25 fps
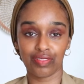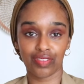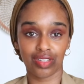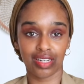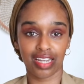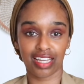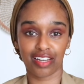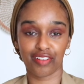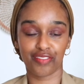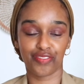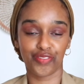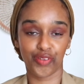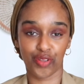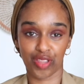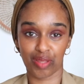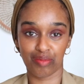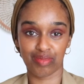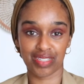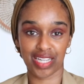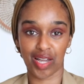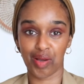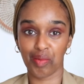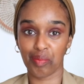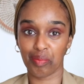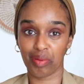the link for them
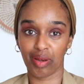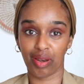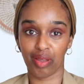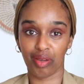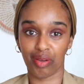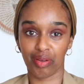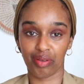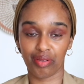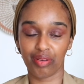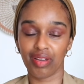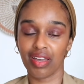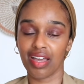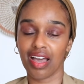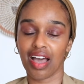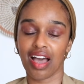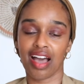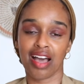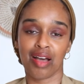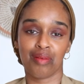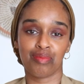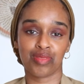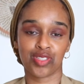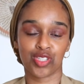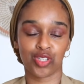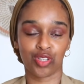down below
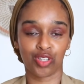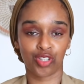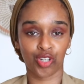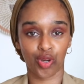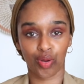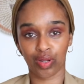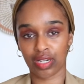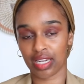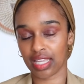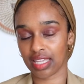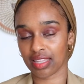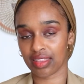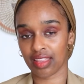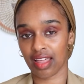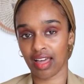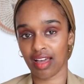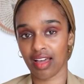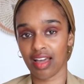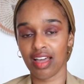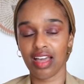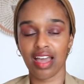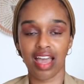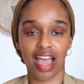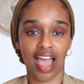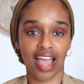so you can go click there
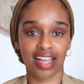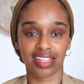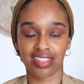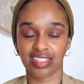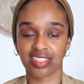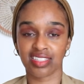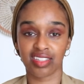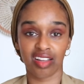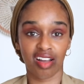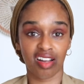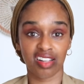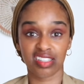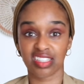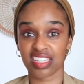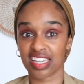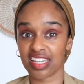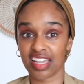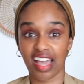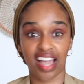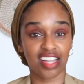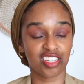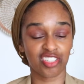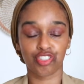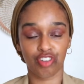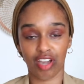and start it
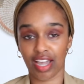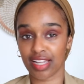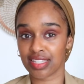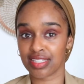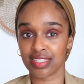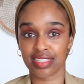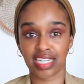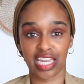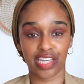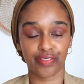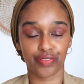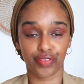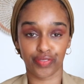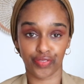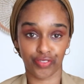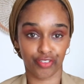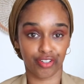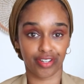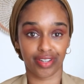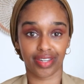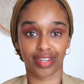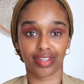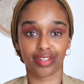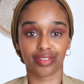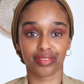and try it today for
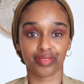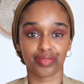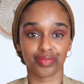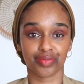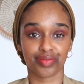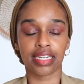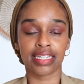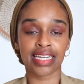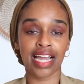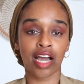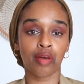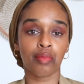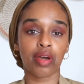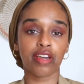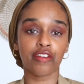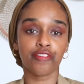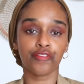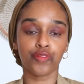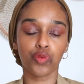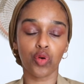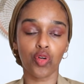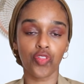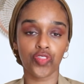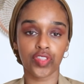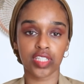free. Now, my
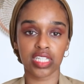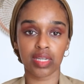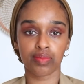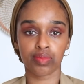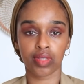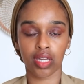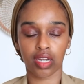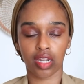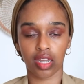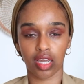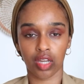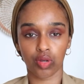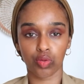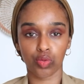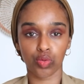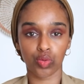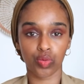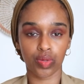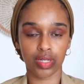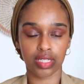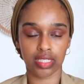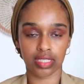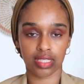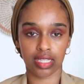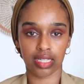fourth tip that I
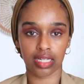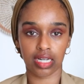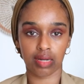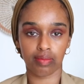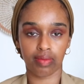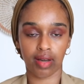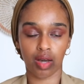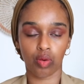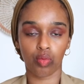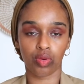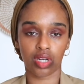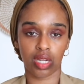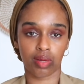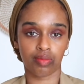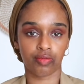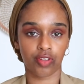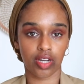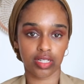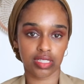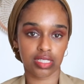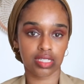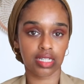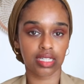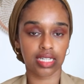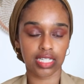always think about when I'm
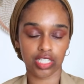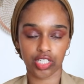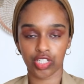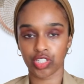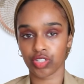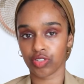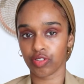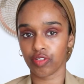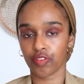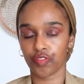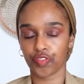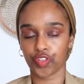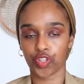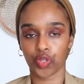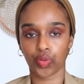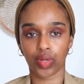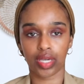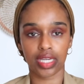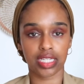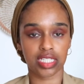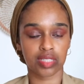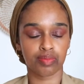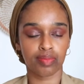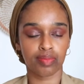writing a literature review is